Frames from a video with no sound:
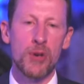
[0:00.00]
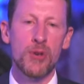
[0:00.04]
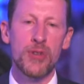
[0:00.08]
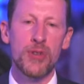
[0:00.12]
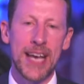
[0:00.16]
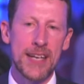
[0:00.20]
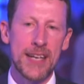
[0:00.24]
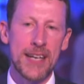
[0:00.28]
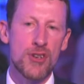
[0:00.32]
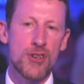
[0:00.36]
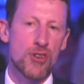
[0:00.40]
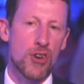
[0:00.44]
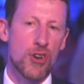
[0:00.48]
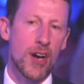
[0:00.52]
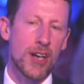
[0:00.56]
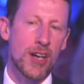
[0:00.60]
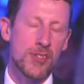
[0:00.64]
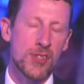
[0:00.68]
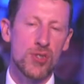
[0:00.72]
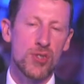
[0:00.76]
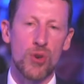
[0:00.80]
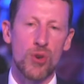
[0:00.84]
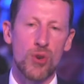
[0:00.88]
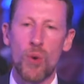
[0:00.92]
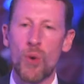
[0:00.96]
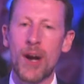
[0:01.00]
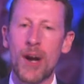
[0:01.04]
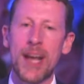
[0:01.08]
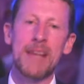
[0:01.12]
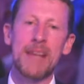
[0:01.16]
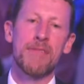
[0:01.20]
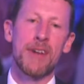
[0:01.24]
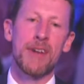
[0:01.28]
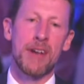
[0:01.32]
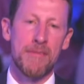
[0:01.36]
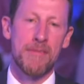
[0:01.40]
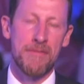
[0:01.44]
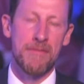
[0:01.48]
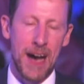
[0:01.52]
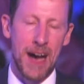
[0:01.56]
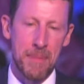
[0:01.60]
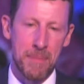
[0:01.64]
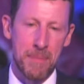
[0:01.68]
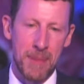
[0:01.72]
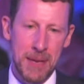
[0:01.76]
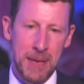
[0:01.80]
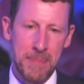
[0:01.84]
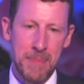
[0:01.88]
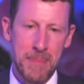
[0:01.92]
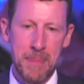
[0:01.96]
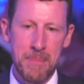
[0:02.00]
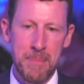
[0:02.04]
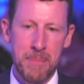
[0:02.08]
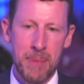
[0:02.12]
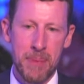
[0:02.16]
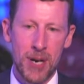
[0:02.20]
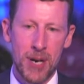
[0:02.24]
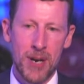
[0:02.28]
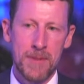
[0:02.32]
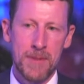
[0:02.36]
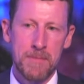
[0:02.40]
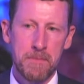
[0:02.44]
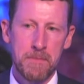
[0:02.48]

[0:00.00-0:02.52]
they trust or even a family member.